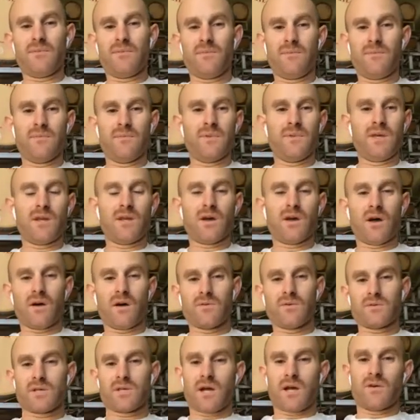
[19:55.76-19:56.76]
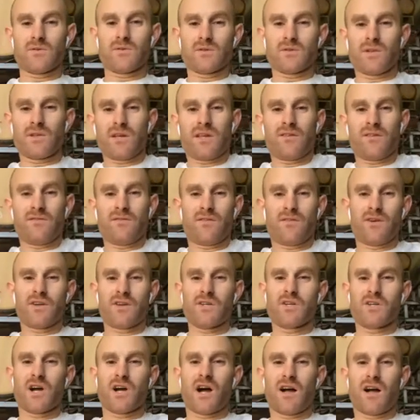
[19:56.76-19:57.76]
was looking for a
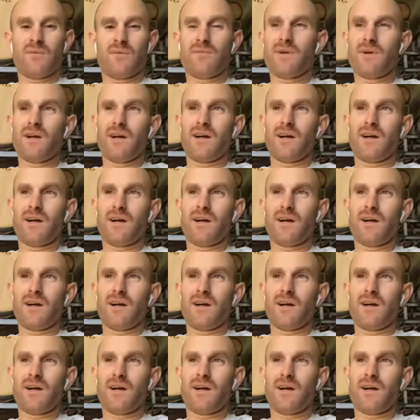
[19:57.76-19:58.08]
job,